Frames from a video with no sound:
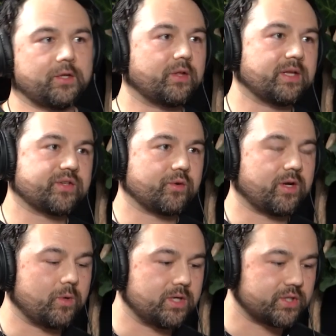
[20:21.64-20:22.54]
That's a
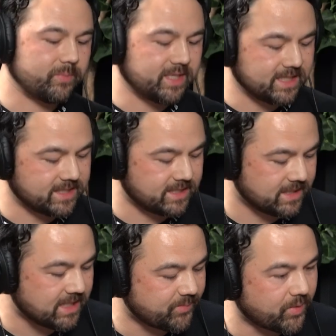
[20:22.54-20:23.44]
great question, because
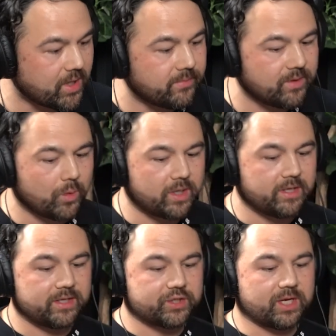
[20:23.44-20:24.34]
that's probably one
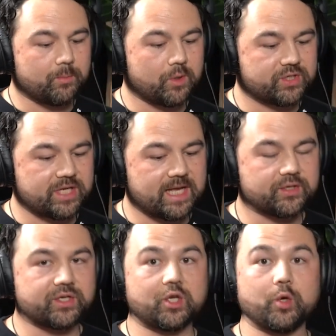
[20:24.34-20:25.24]
of the most
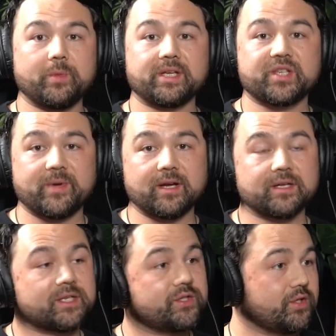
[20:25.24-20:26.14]
challenging human
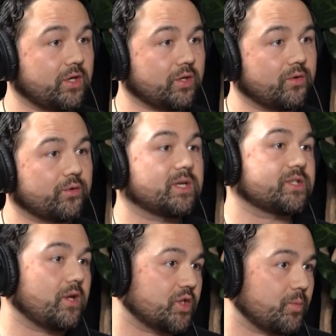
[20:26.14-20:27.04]
experiences you can go through
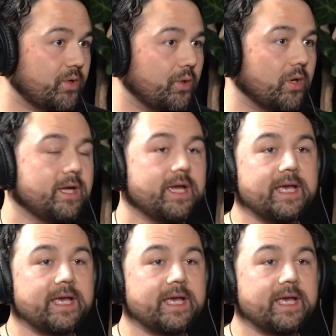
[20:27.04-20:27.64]
as an entrepreneur.